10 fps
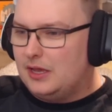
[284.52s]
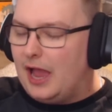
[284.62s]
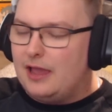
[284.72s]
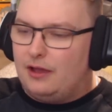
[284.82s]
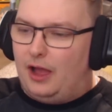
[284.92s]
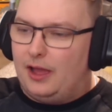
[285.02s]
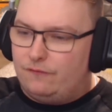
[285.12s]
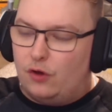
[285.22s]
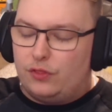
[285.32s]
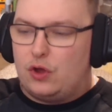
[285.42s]
I
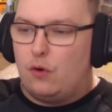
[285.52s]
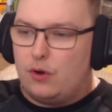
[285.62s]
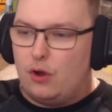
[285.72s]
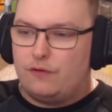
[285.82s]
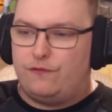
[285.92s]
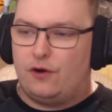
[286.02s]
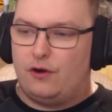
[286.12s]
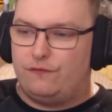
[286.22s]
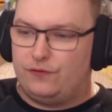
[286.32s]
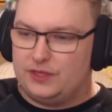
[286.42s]
got the
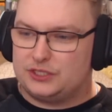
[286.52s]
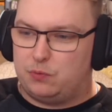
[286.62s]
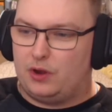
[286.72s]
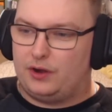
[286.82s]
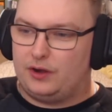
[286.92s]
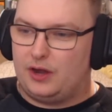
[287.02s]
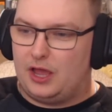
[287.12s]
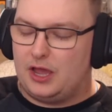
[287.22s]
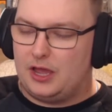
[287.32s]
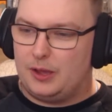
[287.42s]
choreographer for this one
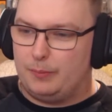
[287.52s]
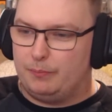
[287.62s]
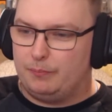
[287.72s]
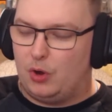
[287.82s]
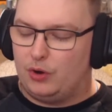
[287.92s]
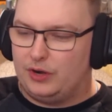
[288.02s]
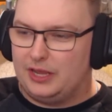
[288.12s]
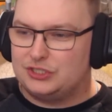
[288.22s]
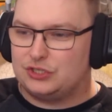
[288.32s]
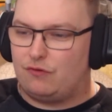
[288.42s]
on
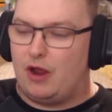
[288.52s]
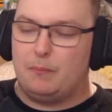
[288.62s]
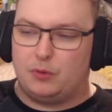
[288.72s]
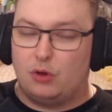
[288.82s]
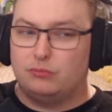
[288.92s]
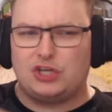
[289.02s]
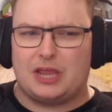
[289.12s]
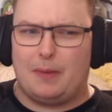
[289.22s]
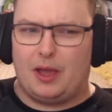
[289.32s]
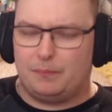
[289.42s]
Instagram. Go check
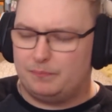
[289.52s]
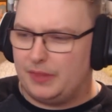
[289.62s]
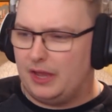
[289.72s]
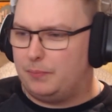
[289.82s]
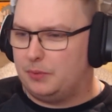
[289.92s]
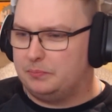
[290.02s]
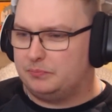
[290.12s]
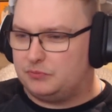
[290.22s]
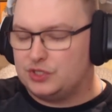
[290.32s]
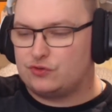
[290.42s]
him out. I'll put it
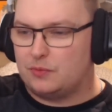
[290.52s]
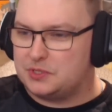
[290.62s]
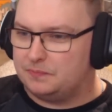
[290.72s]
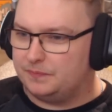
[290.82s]
in the description.